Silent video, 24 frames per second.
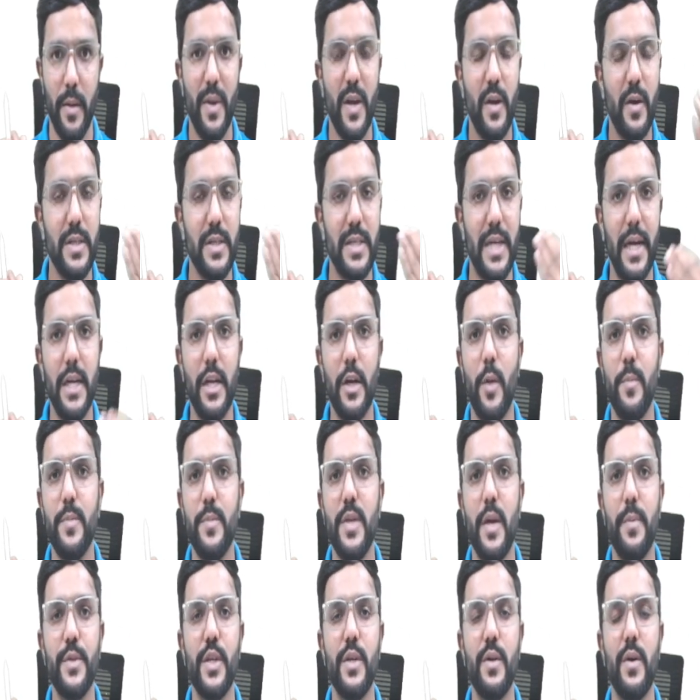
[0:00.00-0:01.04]
Because under
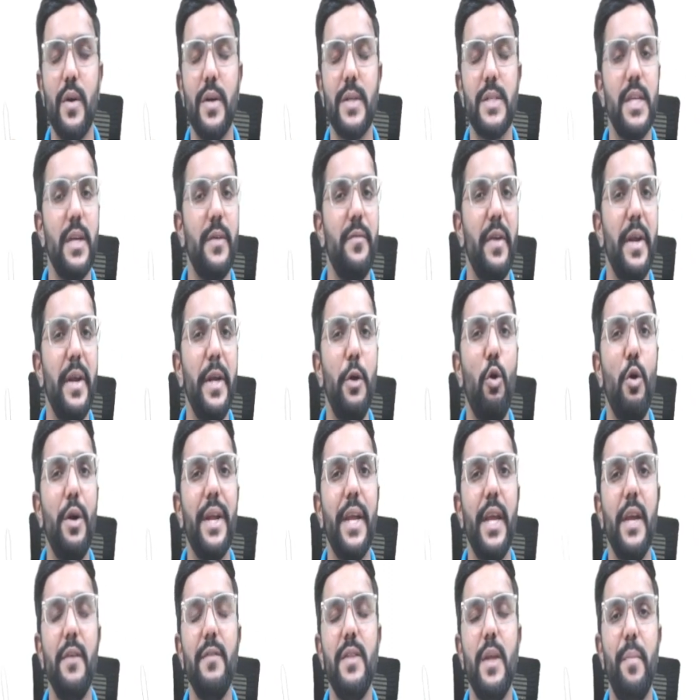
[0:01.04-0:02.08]
absorption costing, we
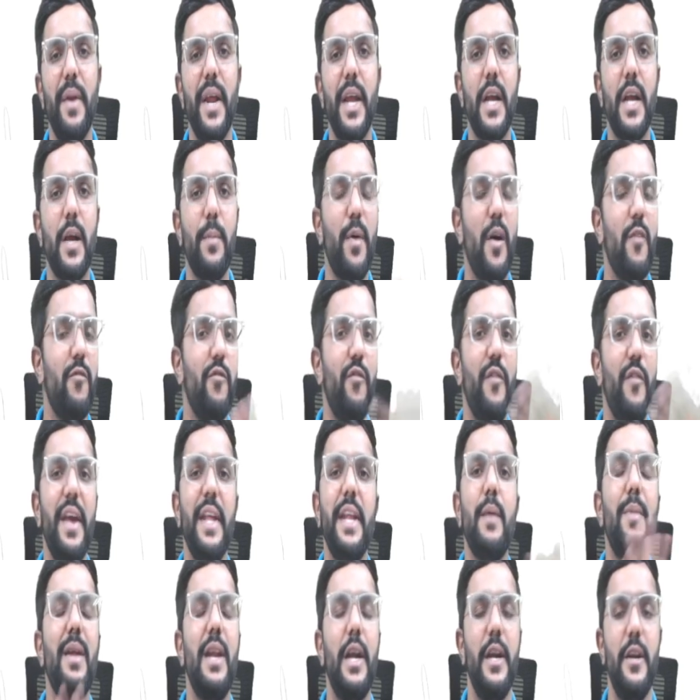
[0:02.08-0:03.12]
don't give the breakup of
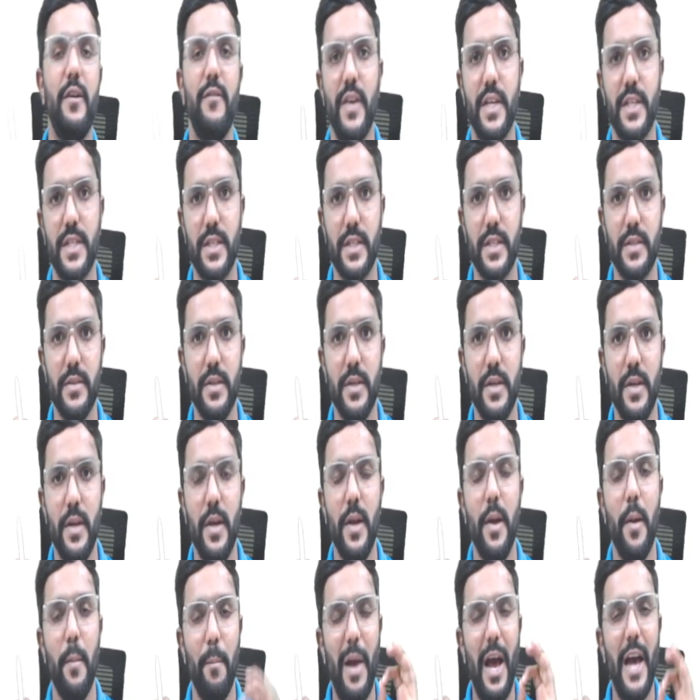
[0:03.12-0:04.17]
variable and fixed.
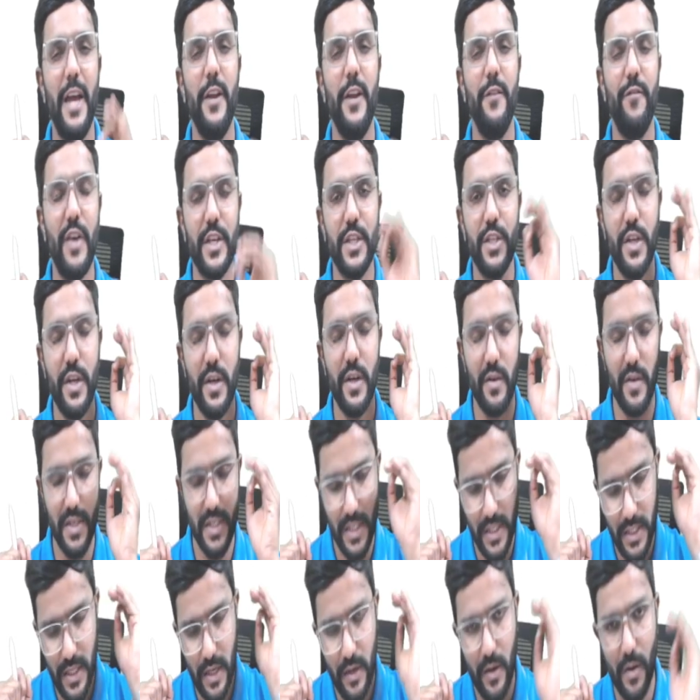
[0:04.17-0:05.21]
Manufacturing
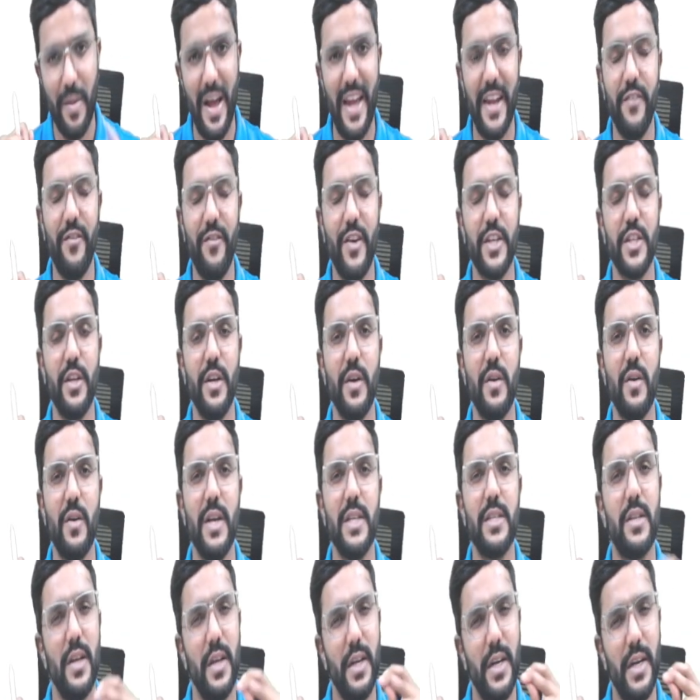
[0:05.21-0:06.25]
cost is a manufacturing
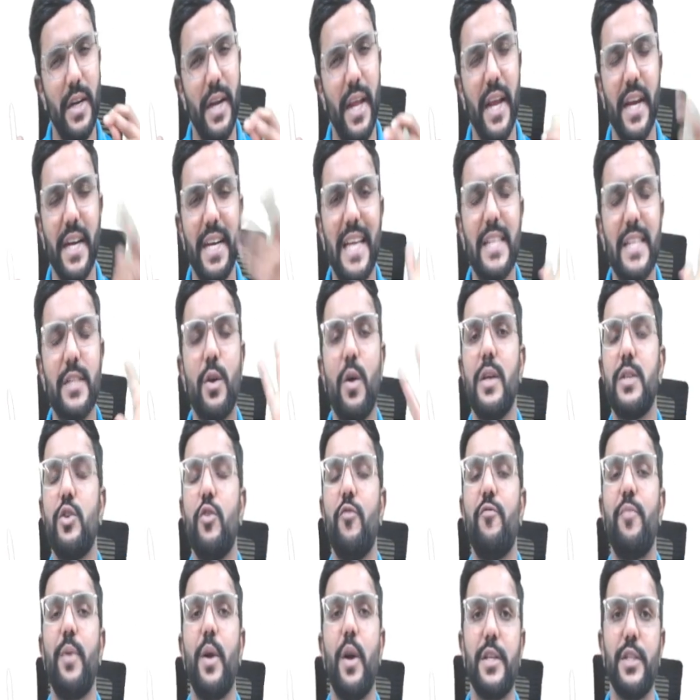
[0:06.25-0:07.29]
cost, take it as
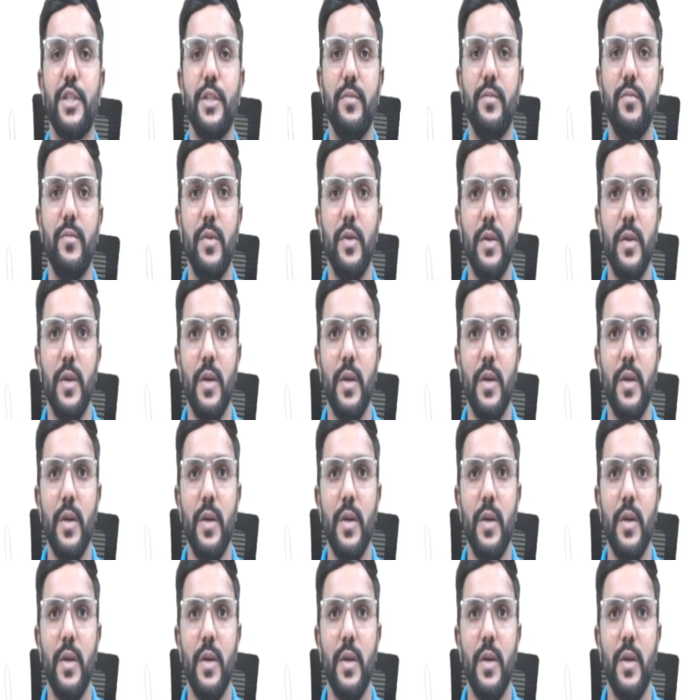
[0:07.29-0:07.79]
cost of production.